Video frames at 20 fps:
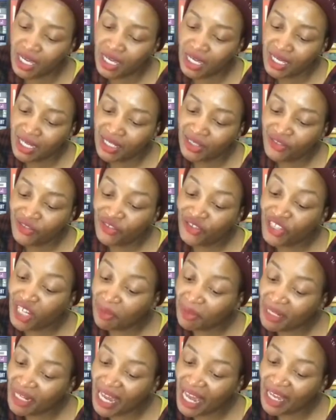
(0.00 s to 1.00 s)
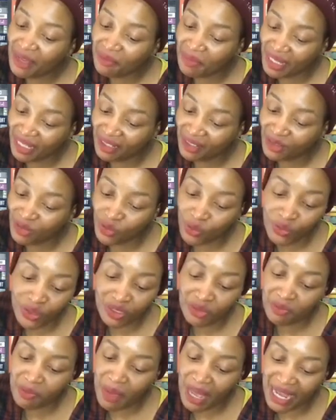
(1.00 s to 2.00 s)
Gemini men don't
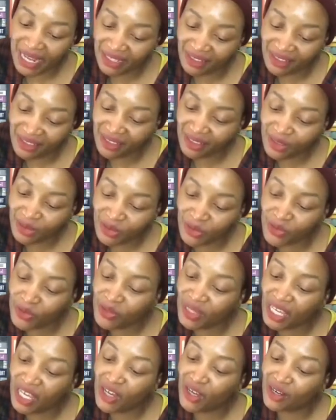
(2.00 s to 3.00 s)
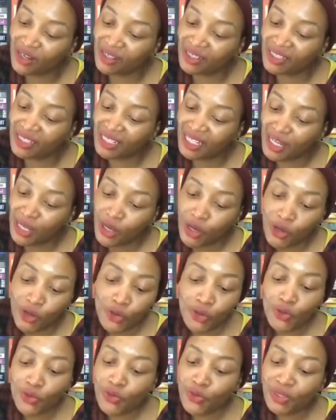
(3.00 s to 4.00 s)
mind who they hurt,
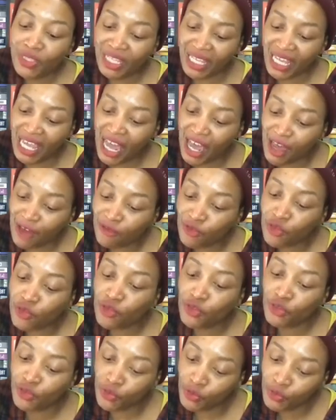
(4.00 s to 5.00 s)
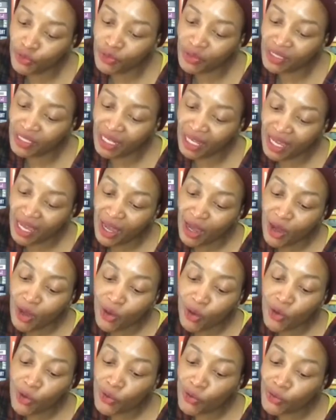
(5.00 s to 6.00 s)
who they have to use,
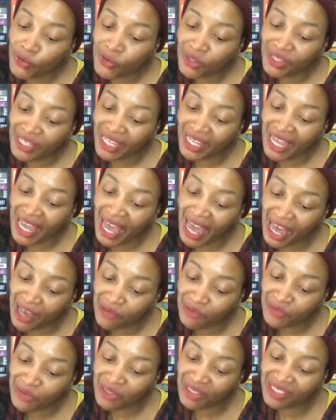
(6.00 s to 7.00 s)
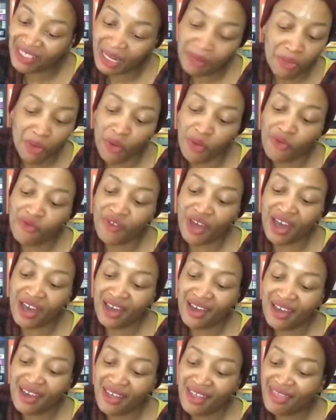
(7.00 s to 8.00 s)
who they have to step over.
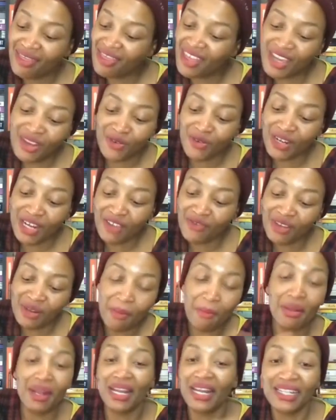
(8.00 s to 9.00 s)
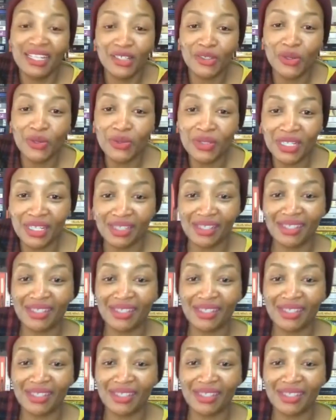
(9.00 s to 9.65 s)
They don't even bloody notice.